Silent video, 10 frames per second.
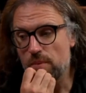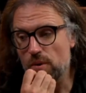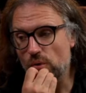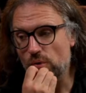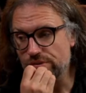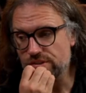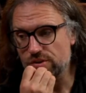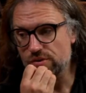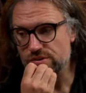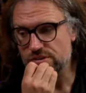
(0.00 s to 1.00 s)
but
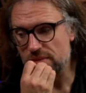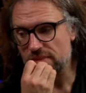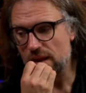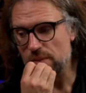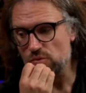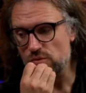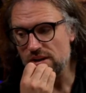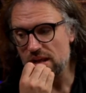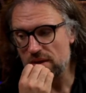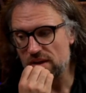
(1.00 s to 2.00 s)
also something that I'm
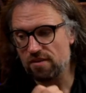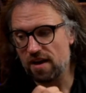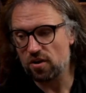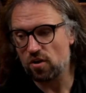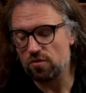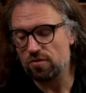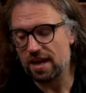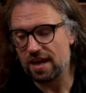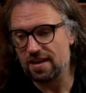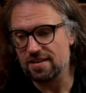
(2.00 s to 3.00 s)
really a big fan of
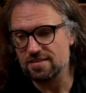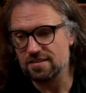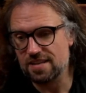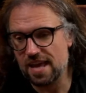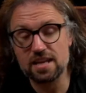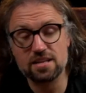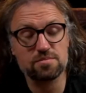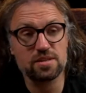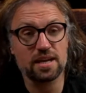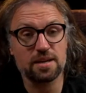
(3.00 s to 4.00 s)
is taking
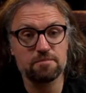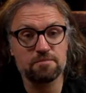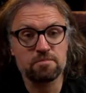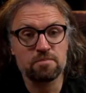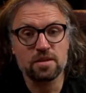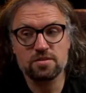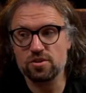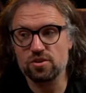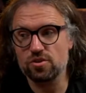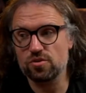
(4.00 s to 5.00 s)
some time
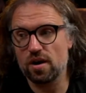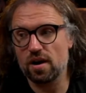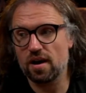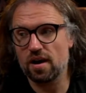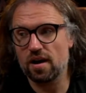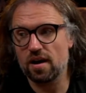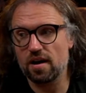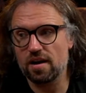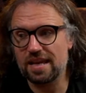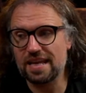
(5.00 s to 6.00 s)
to
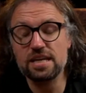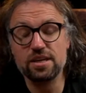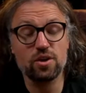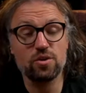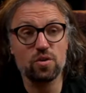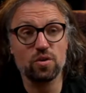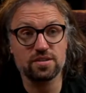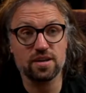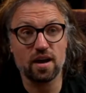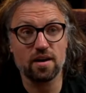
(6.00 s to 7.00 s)
EQ your
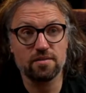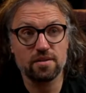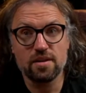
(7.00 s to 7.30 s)
guitar